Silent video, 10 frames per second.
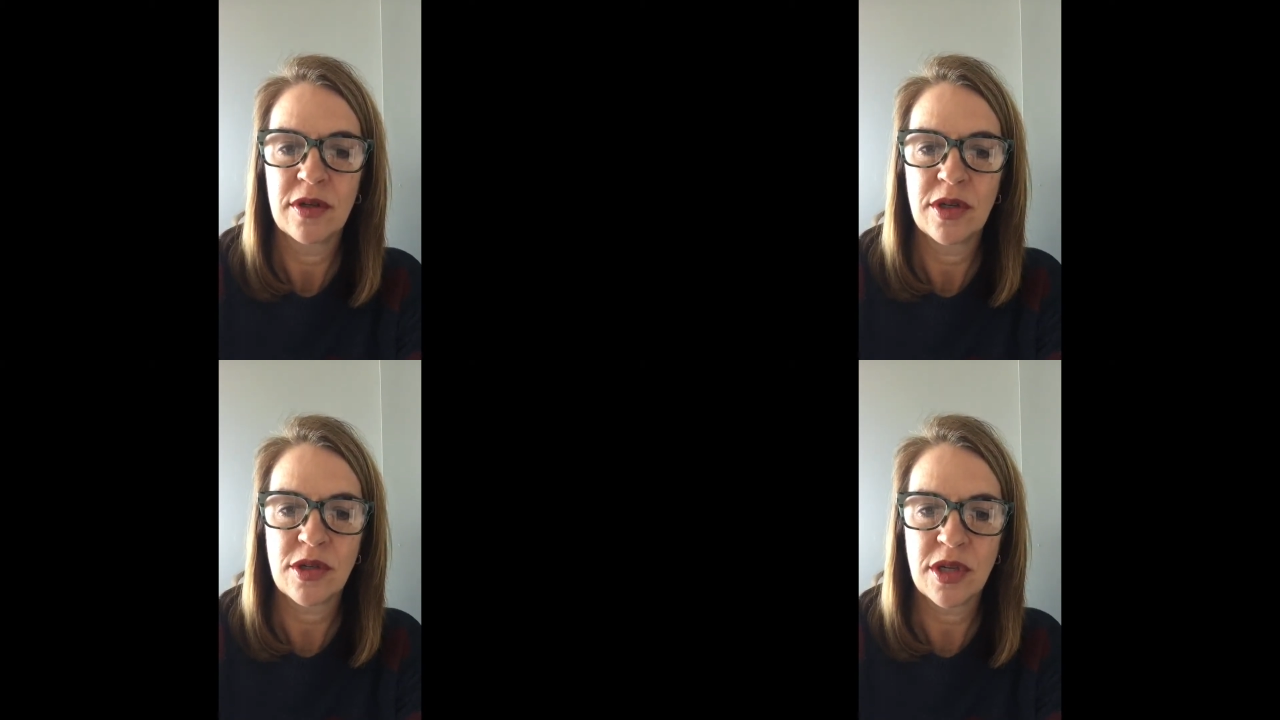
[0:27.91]

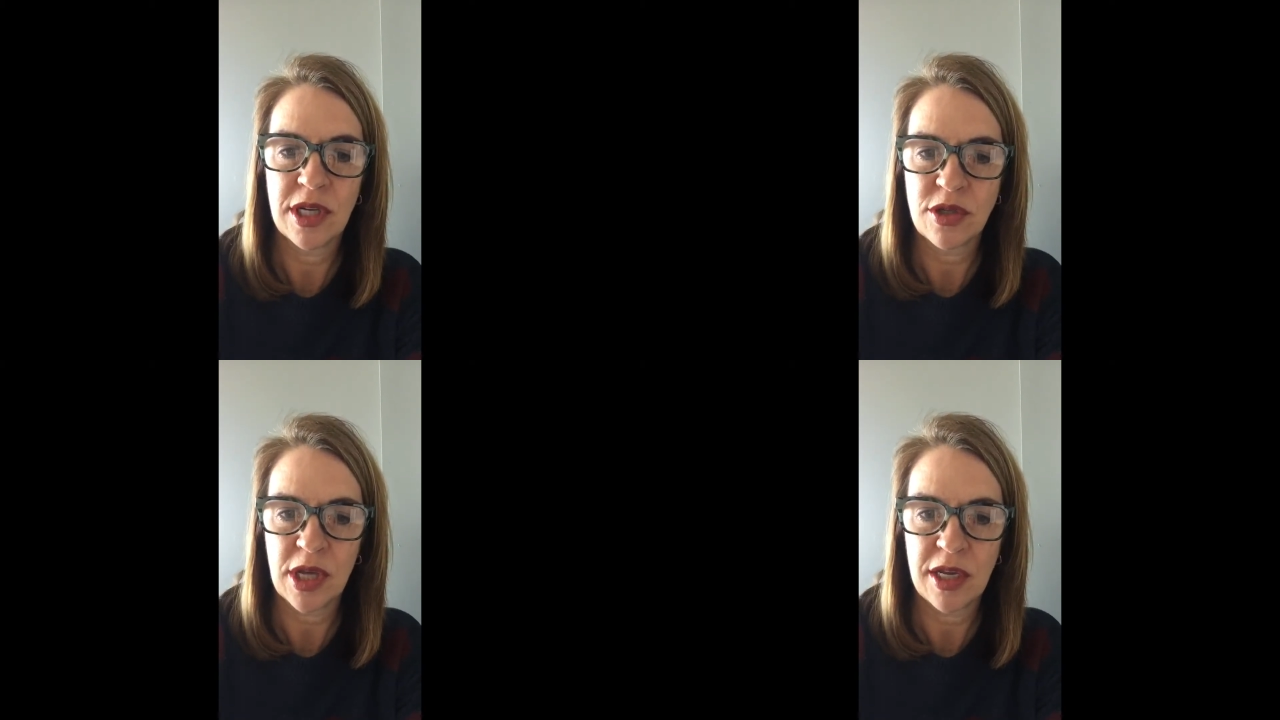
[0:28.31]
Christian
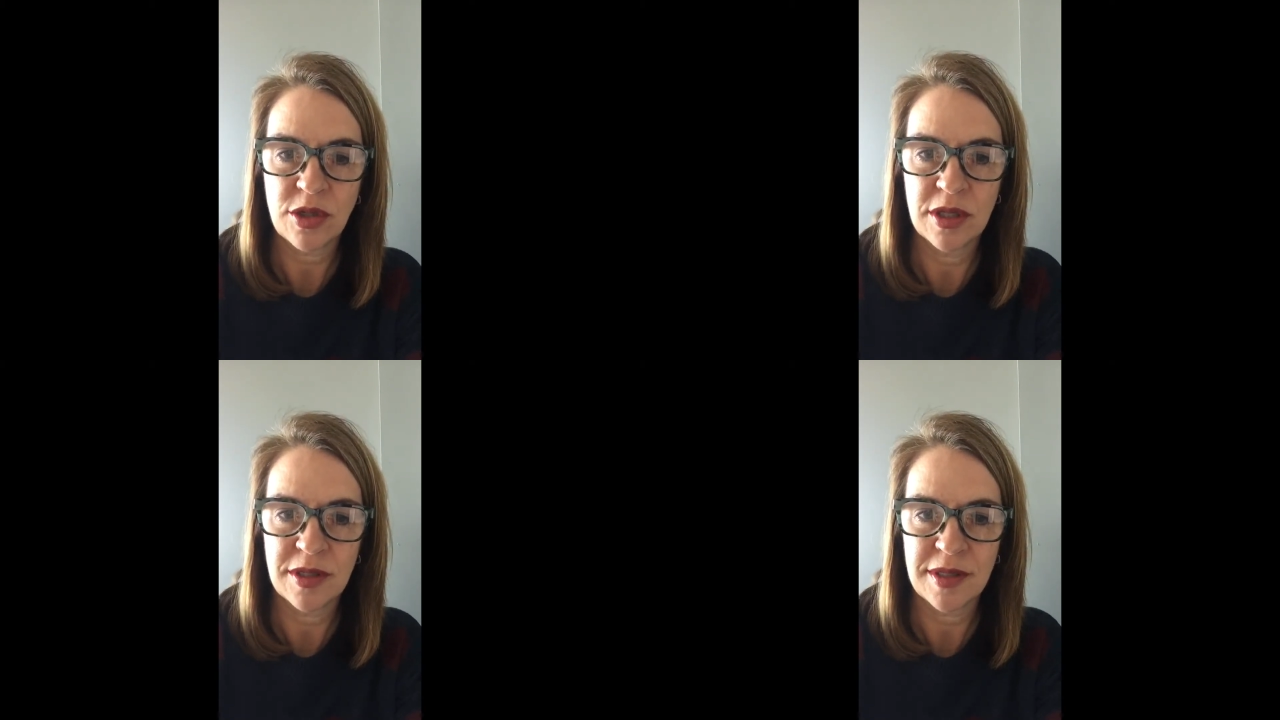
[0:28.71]

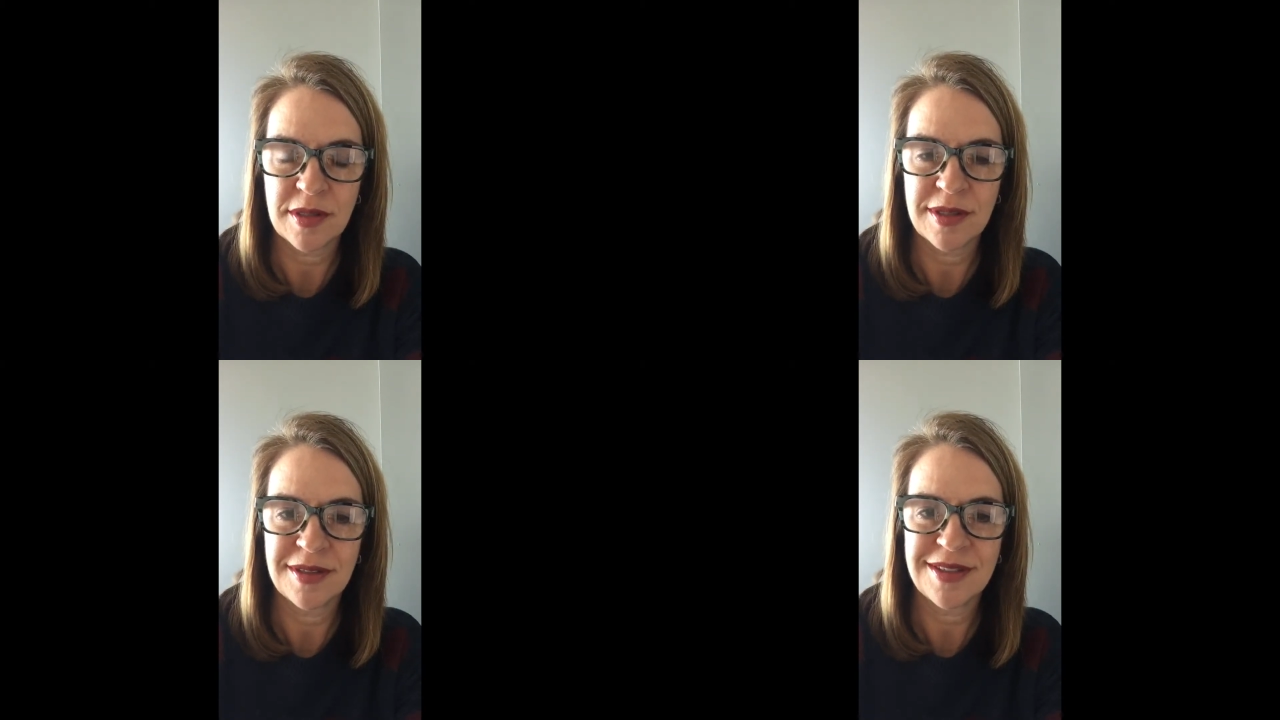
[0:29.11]
Education
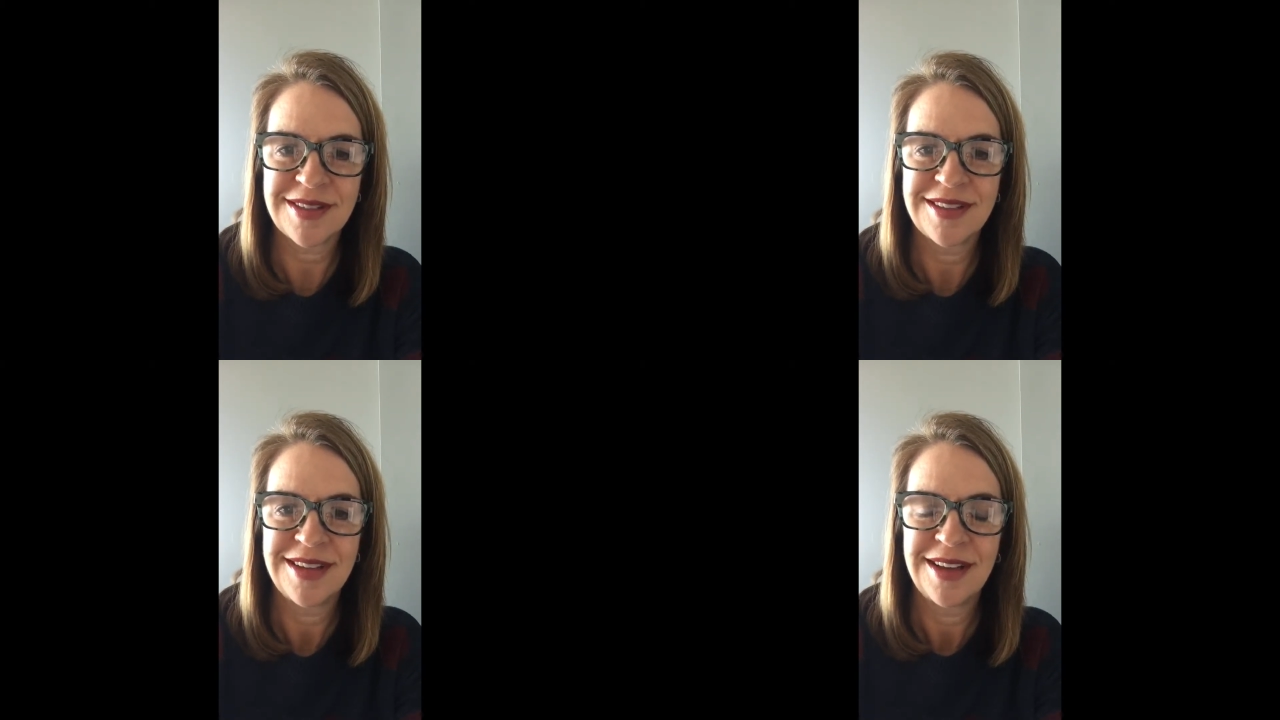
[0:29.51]

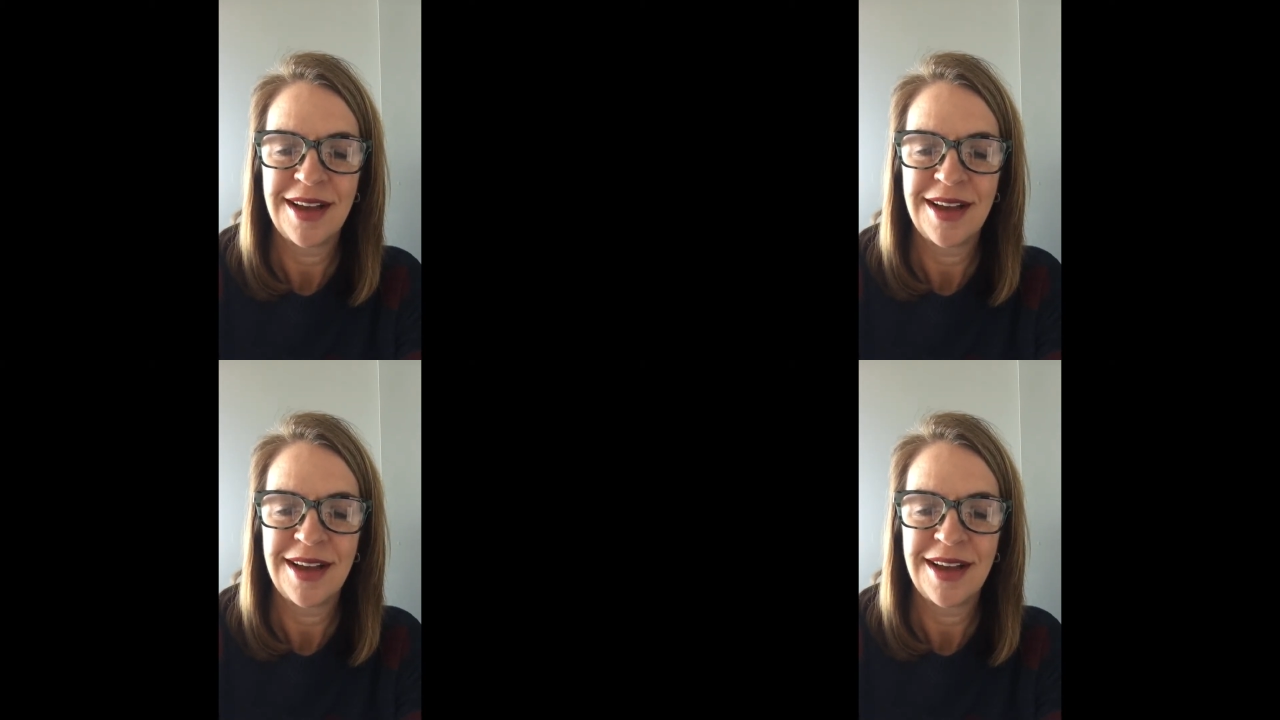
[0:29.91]
Assistance,